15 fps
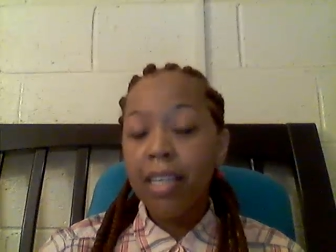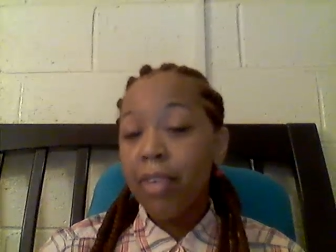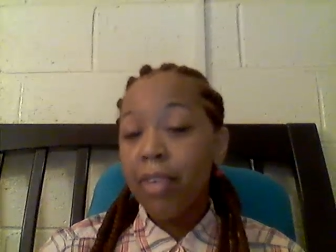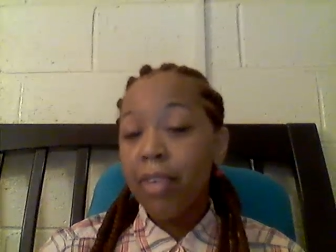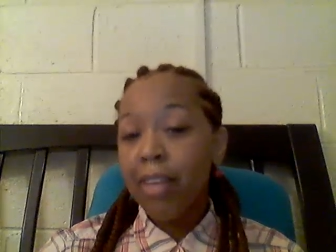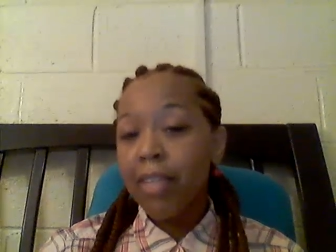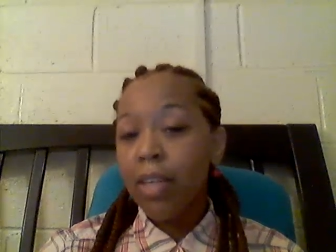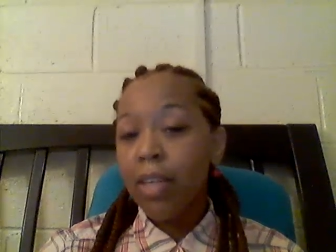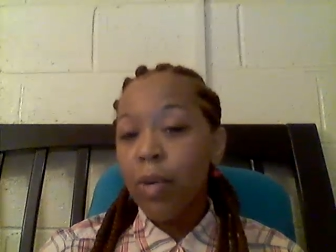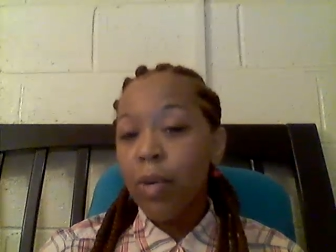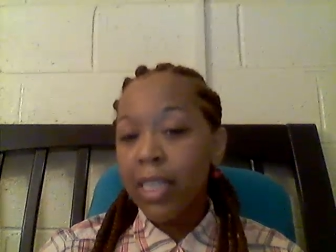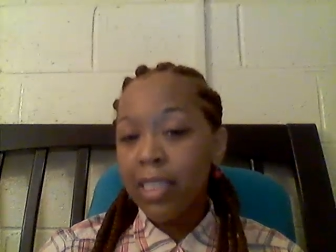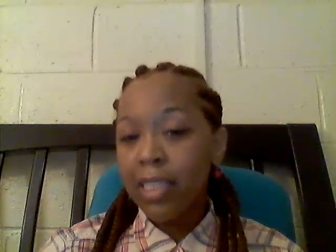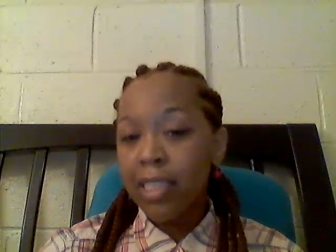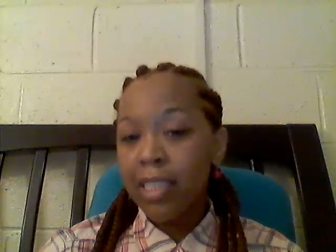If you have any
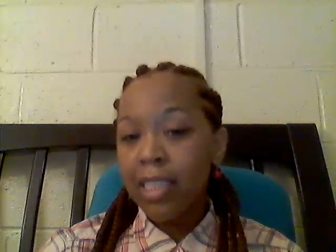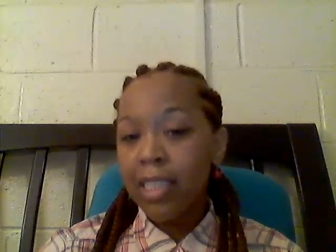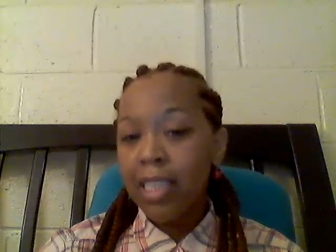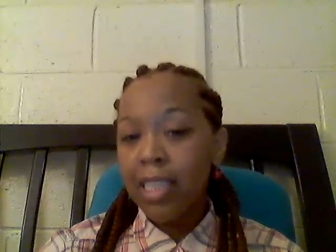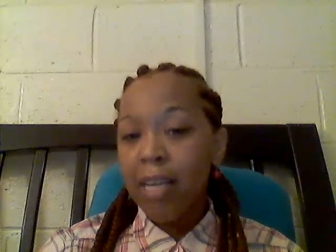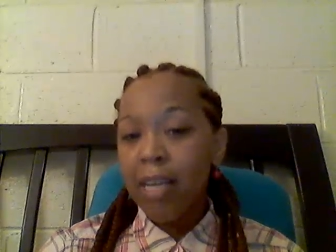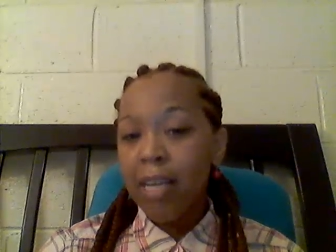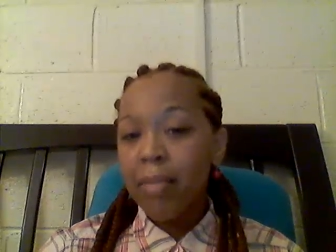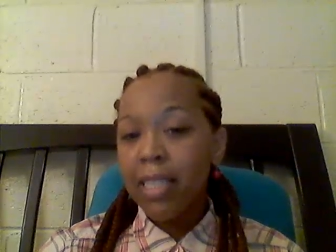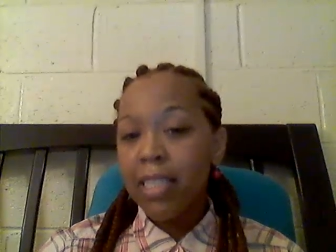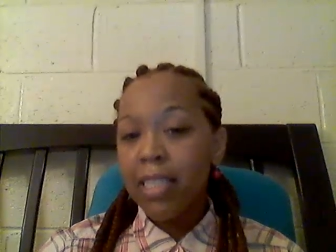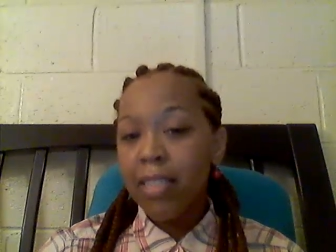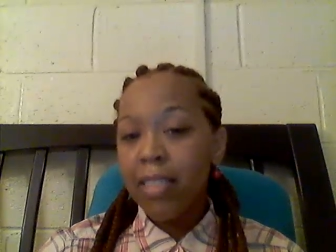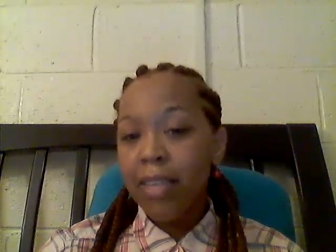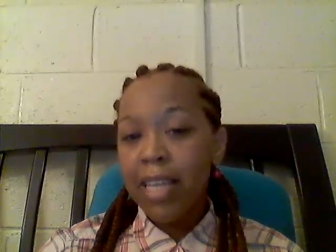questions,
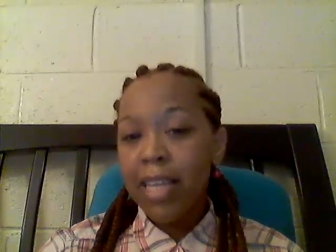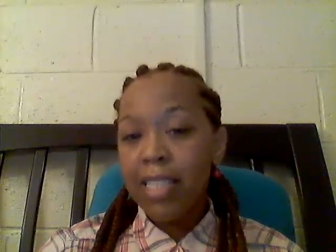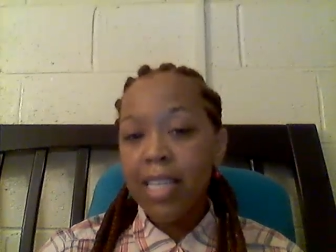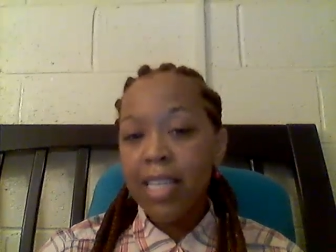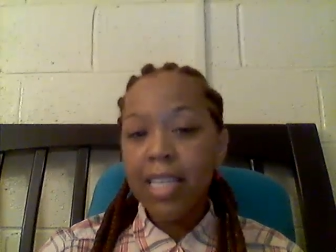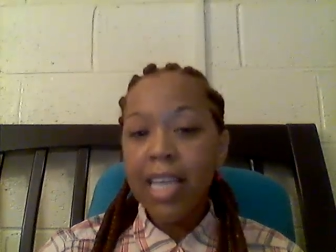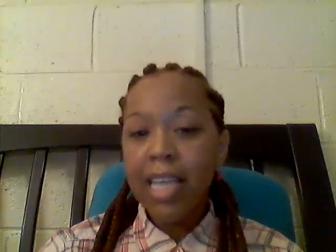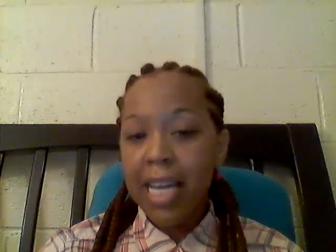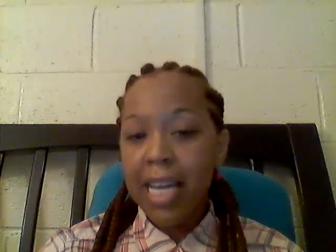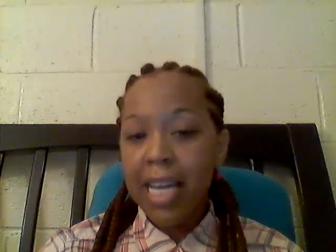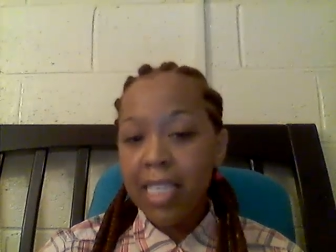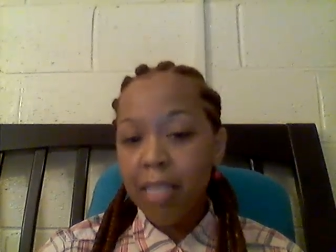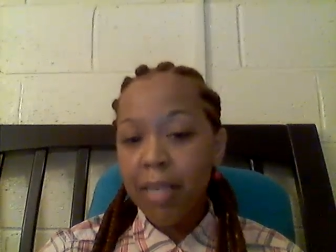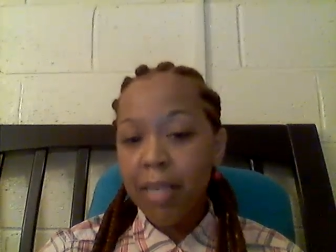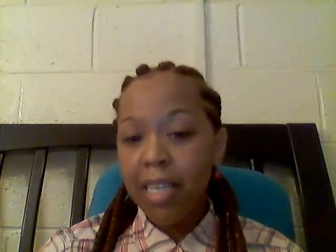please don't hesitate to
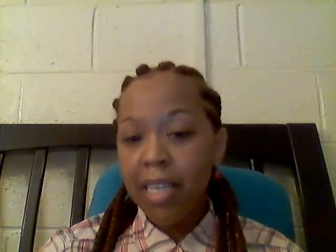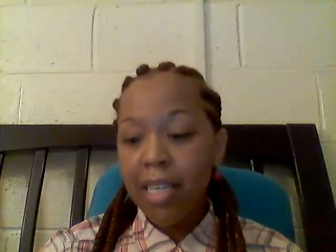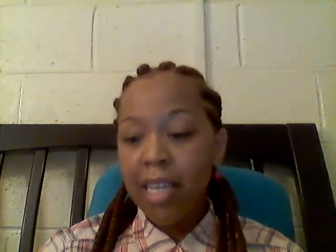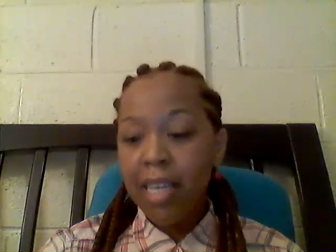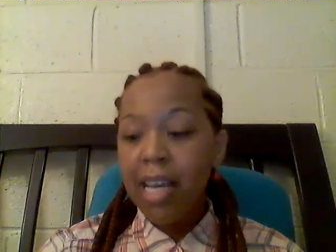ask me